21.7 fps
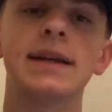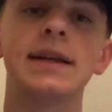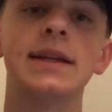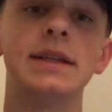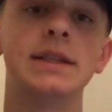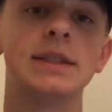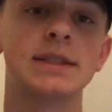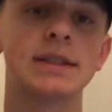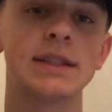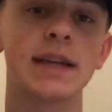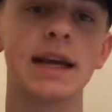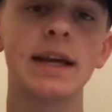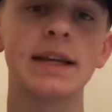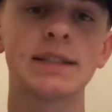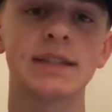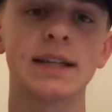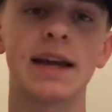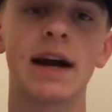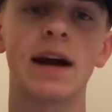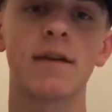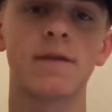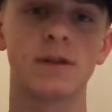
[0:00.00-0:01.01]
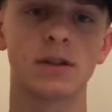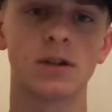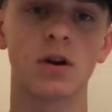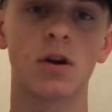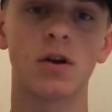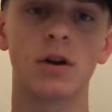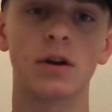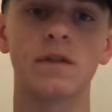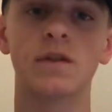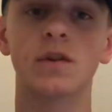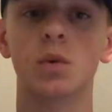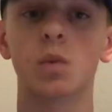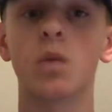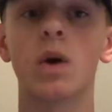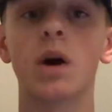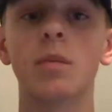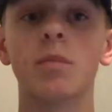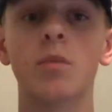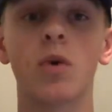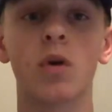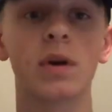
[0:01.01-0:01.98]
stays at AlphaTauri for 1
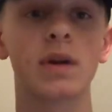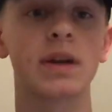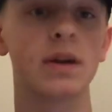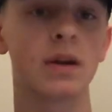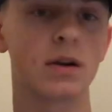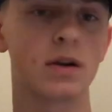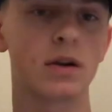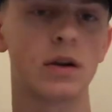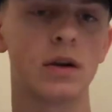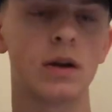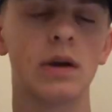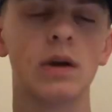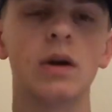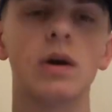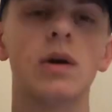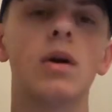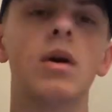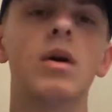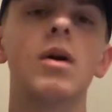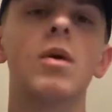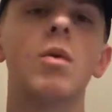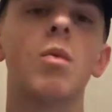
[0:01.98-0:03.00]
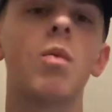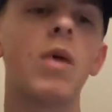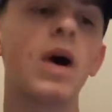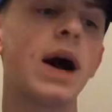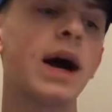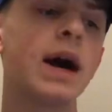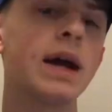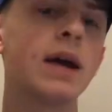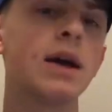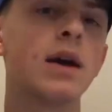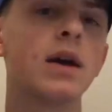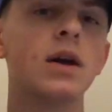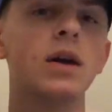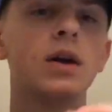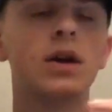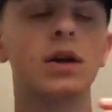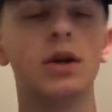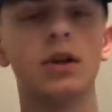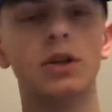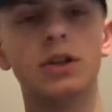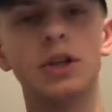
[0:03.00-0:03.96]
more year. Why?
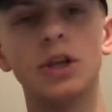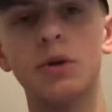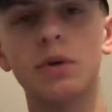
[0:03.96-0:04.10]
Yuki